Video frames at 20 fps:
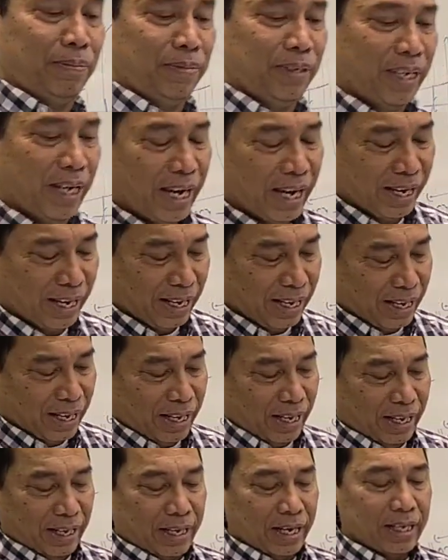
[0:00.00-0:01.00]
Right?
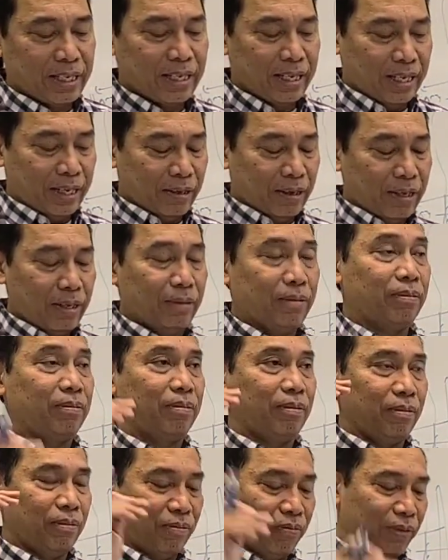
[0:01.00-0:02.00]
That's the
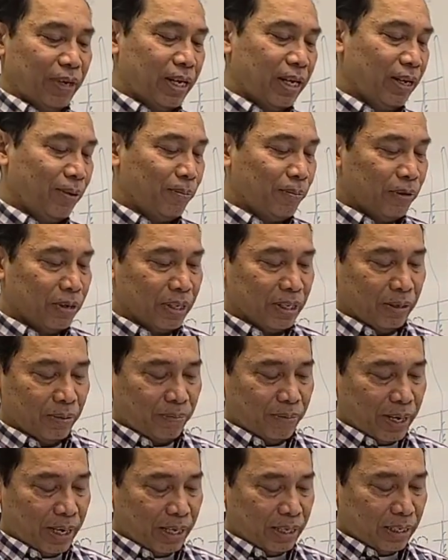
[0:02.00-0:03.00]
very
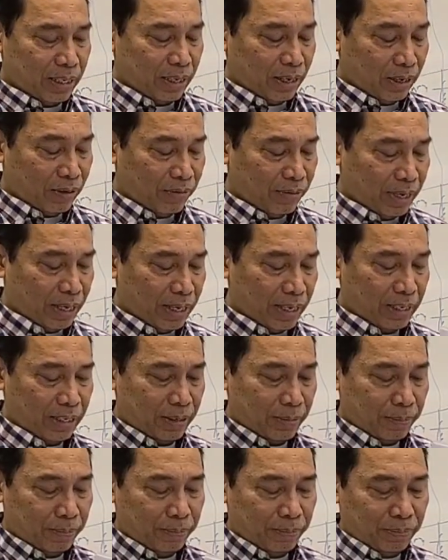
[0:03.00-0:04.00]
important function of
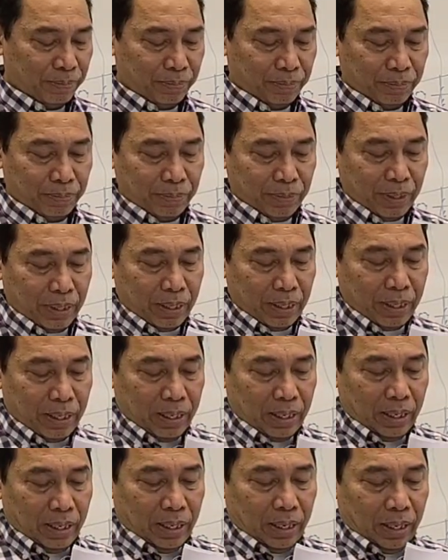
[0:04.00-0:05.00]
calcium.
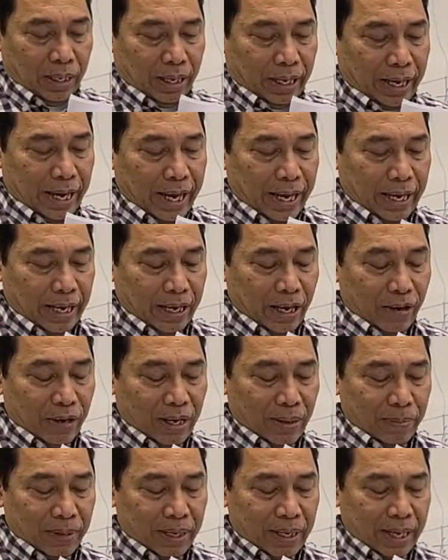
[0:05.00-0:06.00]
Okay, now
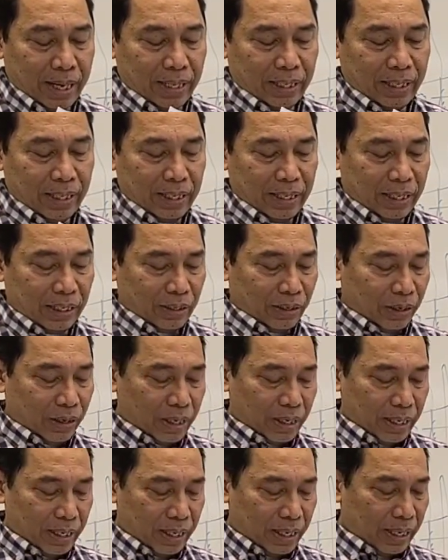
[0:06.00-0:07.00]
number 19,
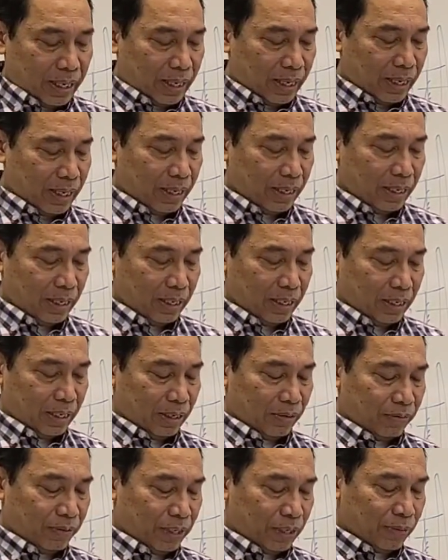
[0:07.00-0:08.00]
disorder.
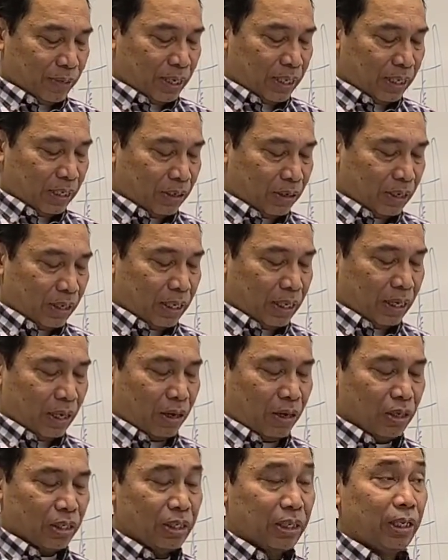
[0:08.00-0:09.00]
The first one is called the
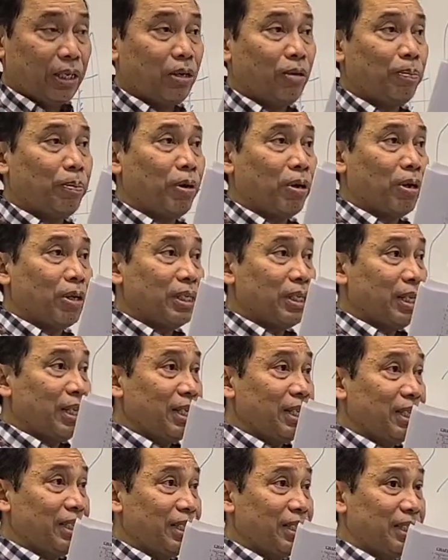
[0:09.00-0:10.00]

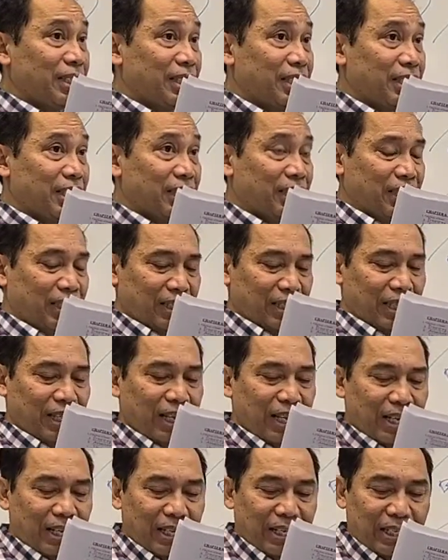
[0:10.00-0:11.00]
osteoporosis.
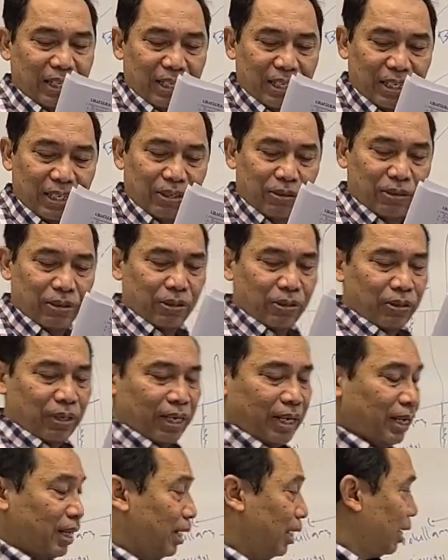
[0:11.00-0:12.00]
This is due to
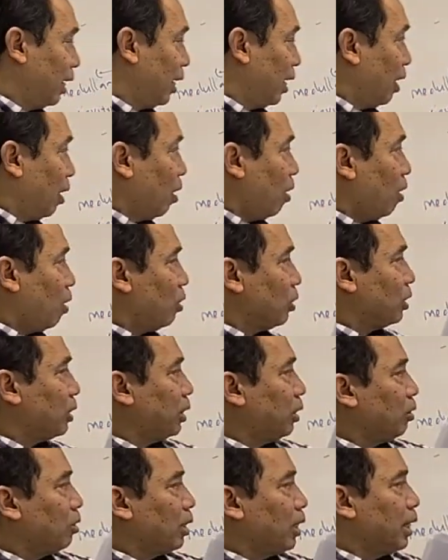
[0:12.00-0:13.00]
the
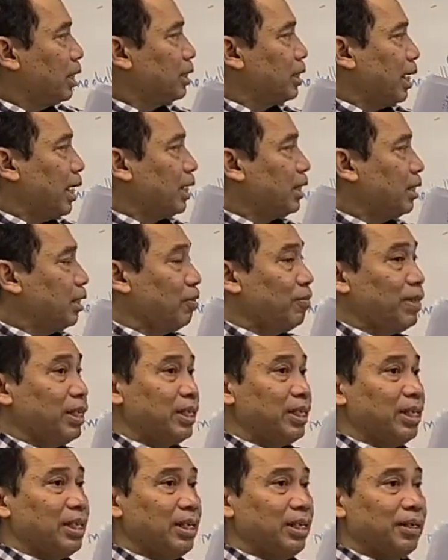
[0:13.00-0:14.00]
osteoclast
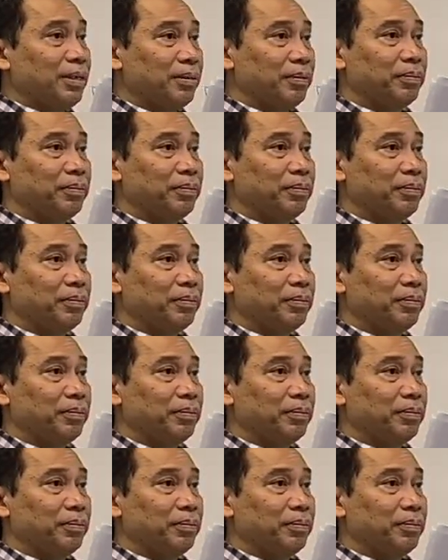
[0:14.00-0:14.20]
activity.